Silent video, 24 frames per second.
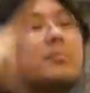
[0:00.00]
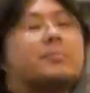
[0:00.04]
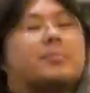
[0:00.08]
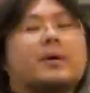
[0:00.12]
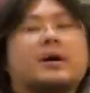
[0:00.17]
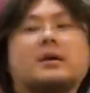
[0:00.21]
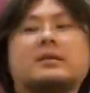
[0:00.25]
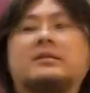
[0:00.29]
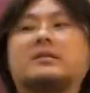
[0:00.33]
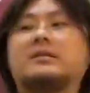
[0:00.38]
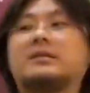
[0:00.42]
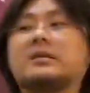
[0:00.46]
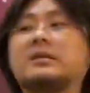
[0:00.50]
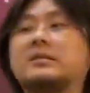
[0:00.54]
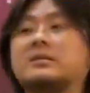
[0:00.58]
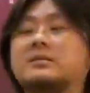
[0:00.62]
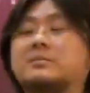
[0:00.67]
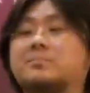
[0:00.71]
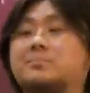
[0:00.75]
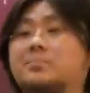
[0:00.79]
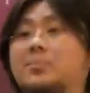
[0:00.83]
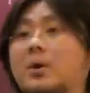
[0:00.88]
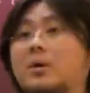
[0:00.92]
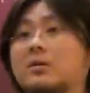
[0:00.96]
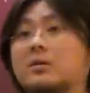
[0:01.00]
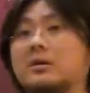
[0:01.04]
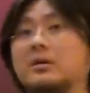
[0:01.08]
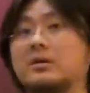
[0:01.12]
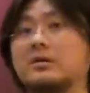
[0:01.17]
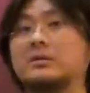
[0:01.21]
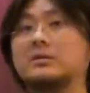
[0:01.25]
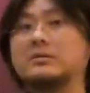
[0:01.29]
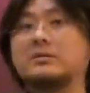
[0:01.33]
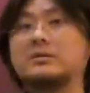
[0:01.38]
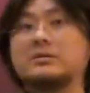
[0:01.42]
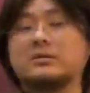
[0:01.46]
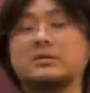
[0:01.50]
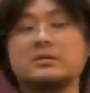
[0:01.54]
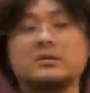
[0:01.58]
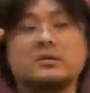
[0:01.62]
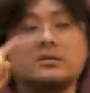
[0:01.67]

But this bullet,